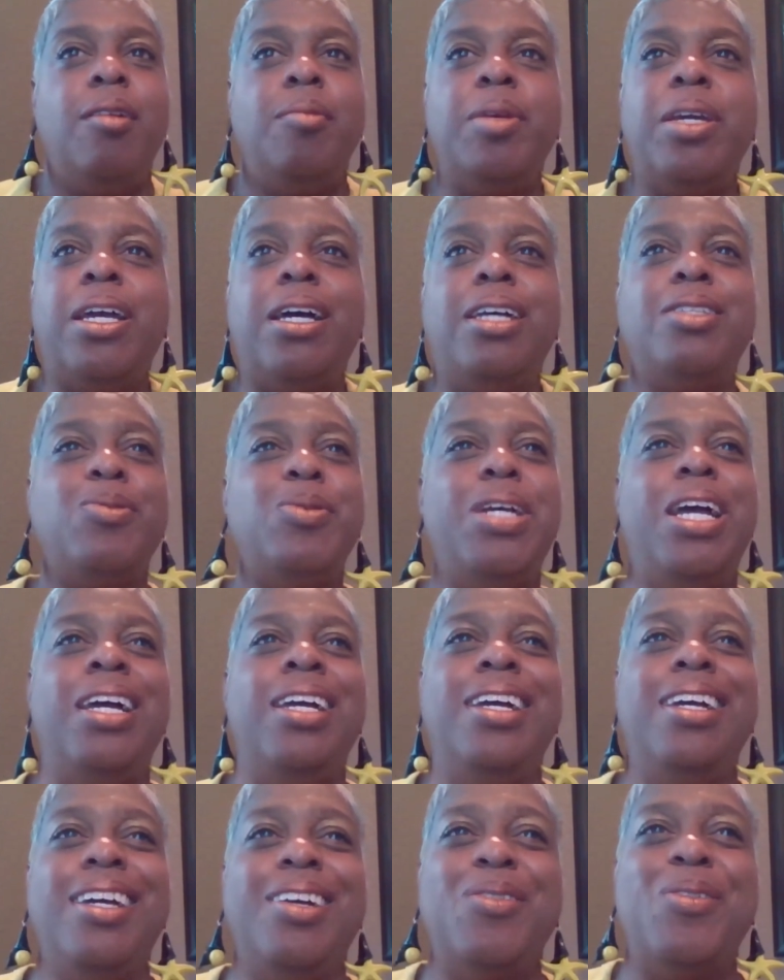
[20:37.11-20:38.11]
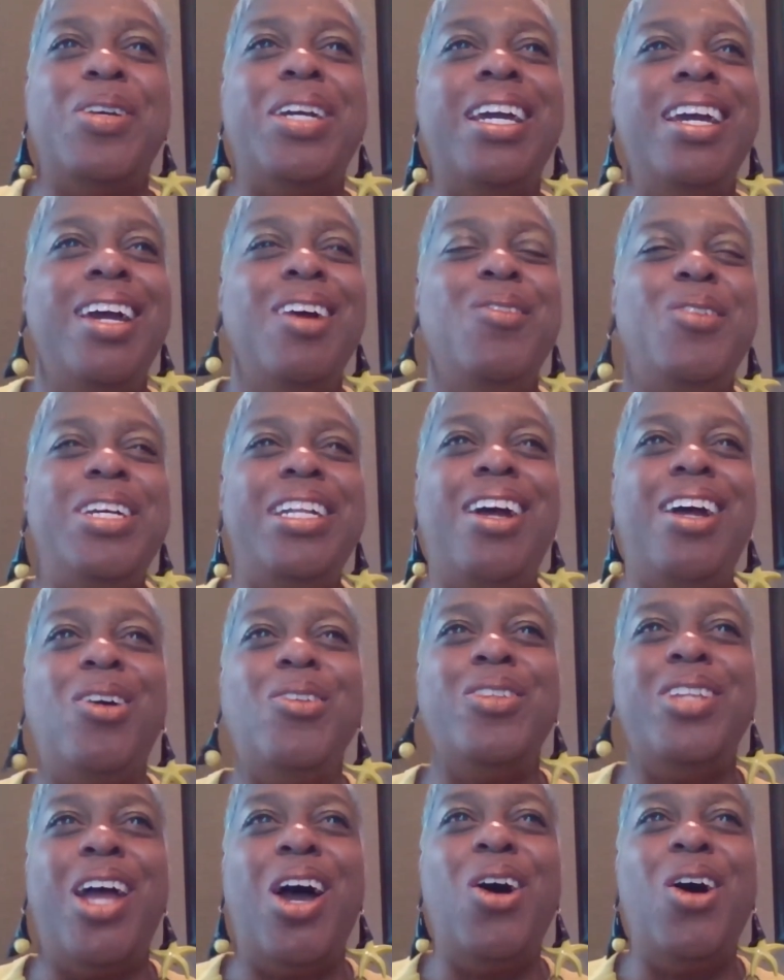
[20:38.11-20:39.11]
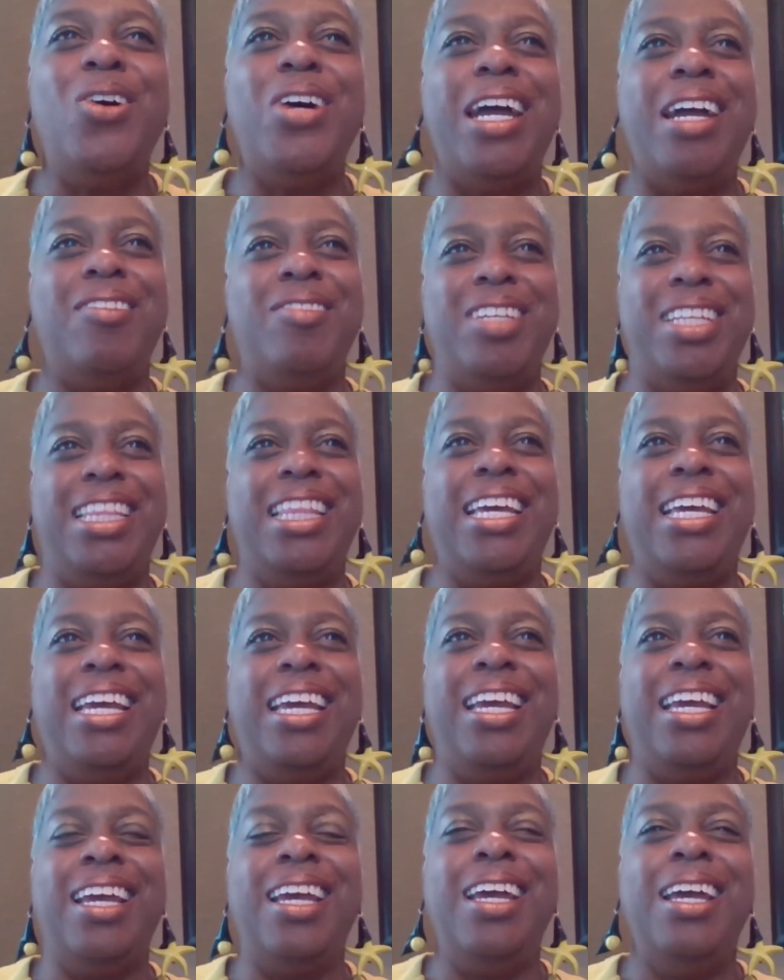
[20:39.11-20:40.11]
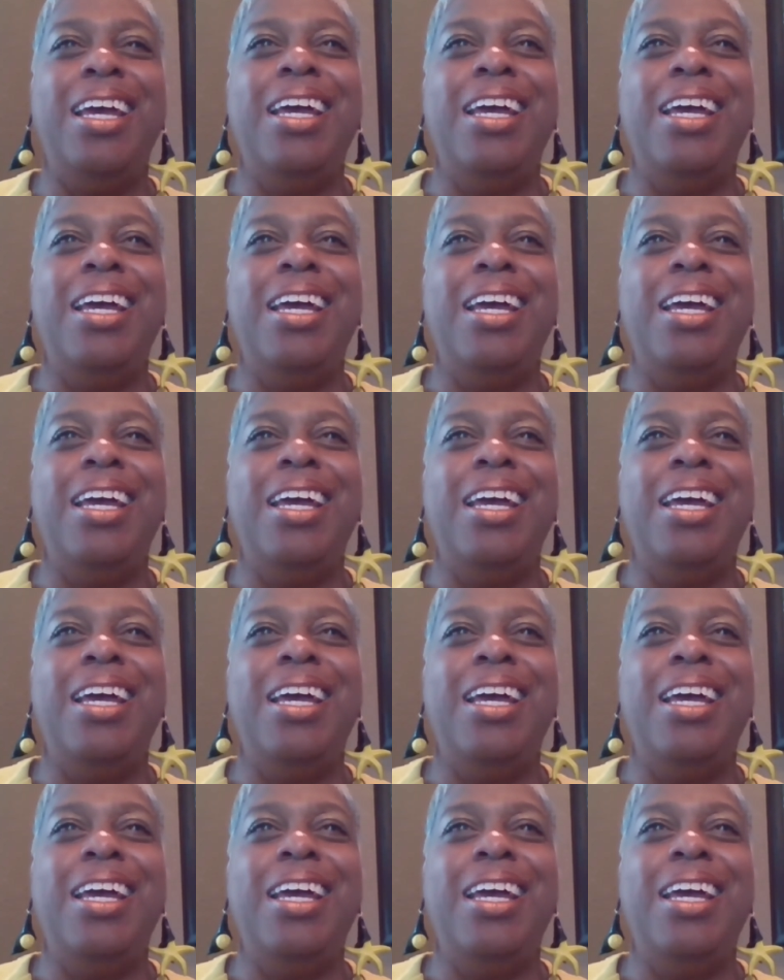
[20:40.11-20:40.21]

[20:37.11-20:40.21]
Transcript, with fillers: Because we don't know everything.